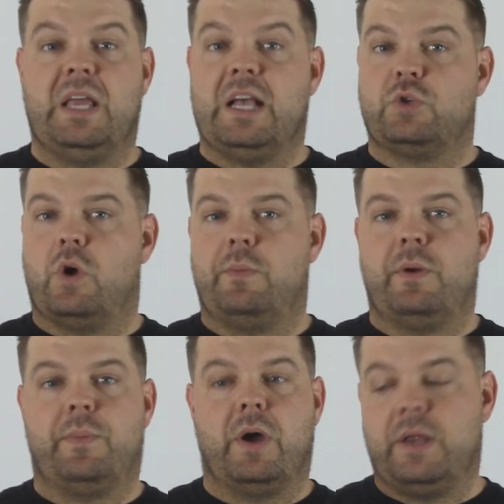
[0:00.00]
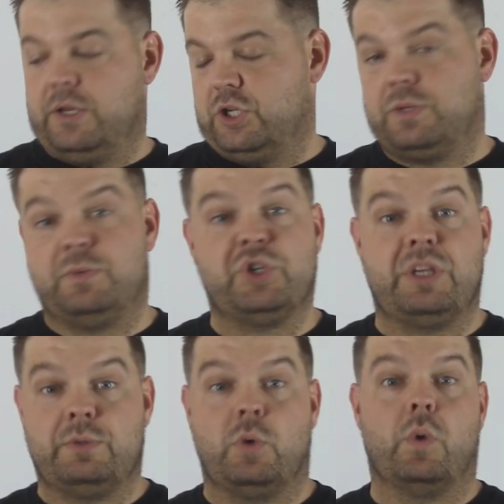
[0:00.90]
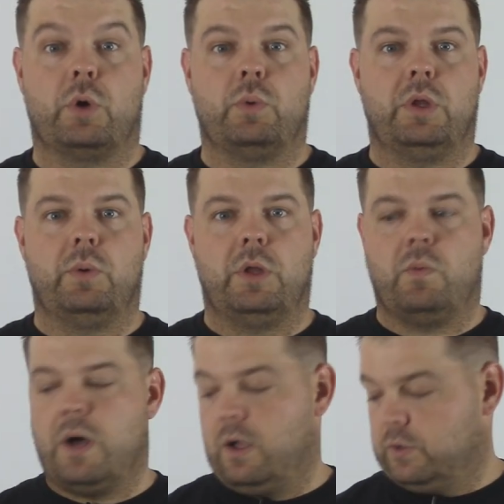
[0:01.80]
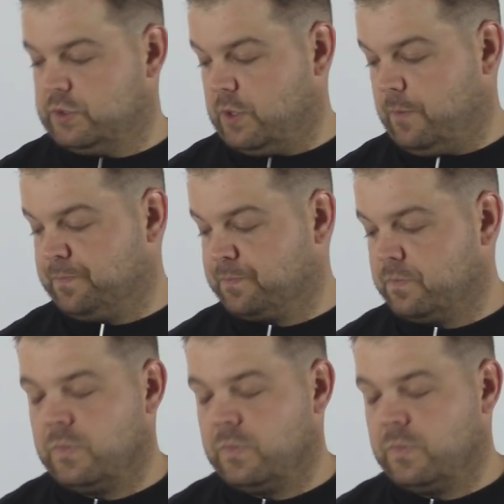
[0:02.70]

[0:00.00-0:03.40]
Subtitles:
has quite a bit of bite, and just seems to work really, really well. So,